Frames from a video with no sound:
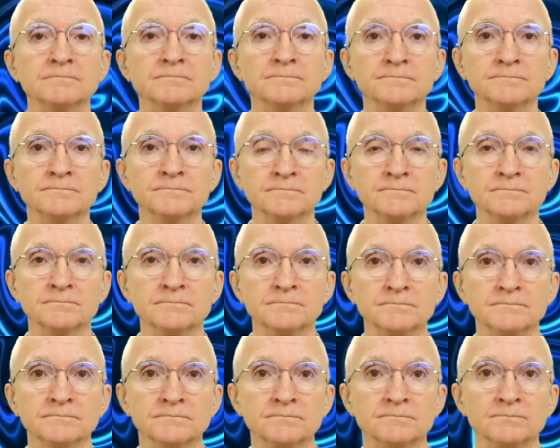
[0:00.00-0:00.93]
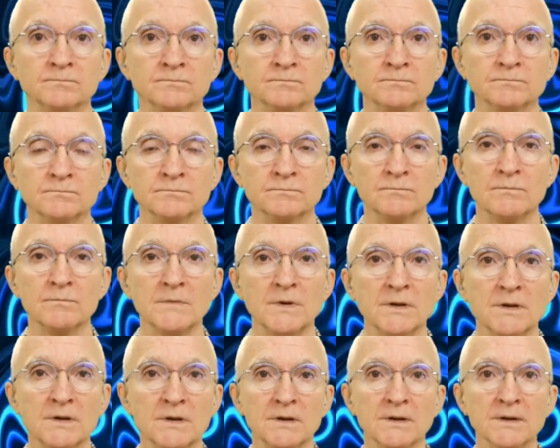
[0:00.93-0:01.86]

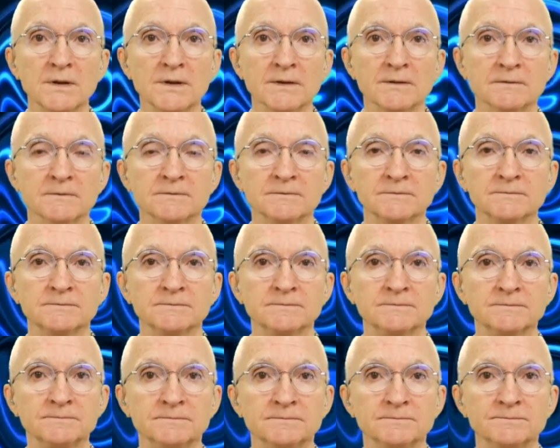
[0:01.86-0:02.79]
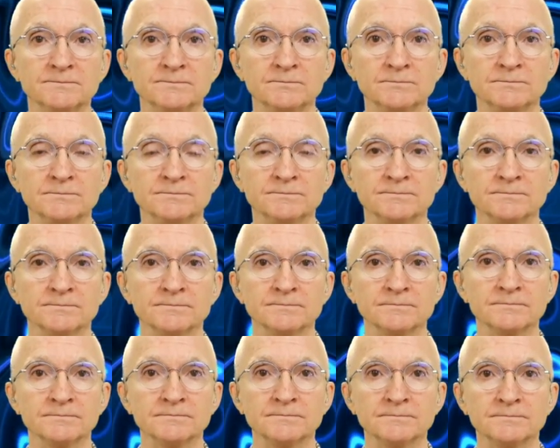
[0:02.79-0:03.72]

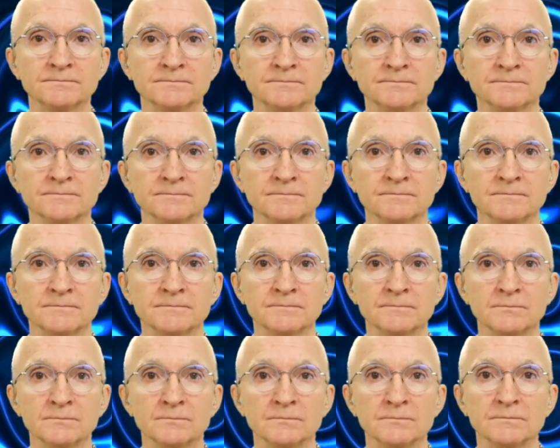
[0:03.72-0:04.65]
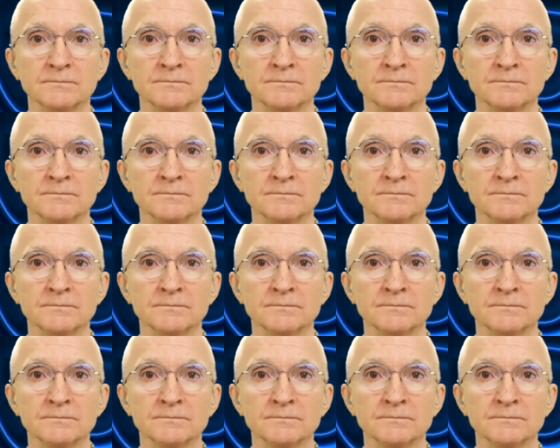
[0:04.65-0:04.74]
No words are spoken by the person on screen.